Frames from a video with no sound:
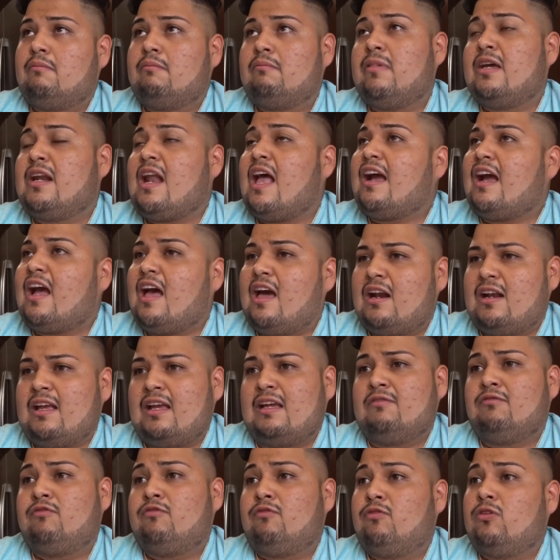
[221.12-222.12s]
But I got
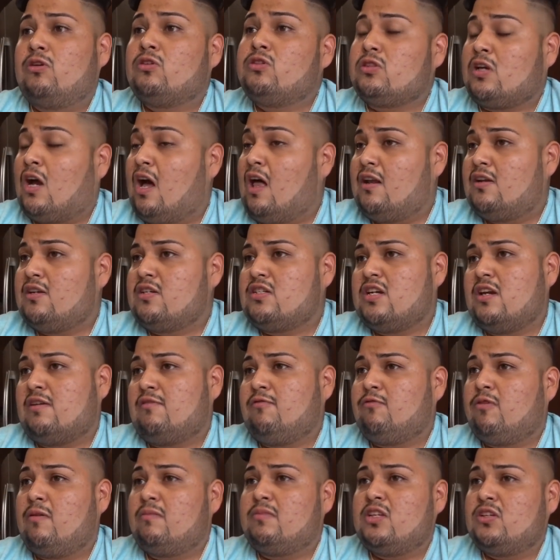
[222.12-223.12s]
a full
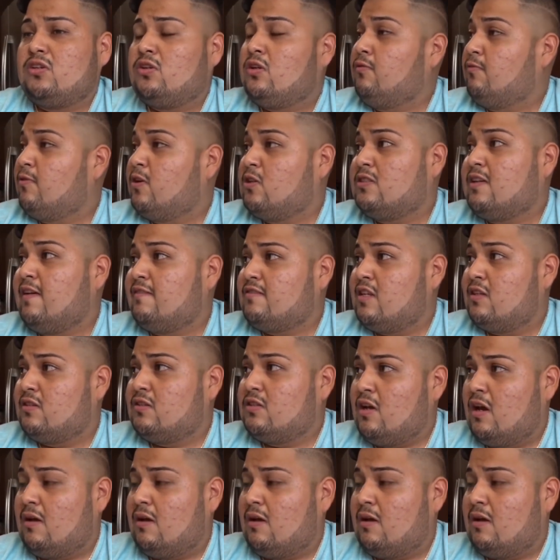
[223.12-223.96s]
scholarship from the University of St.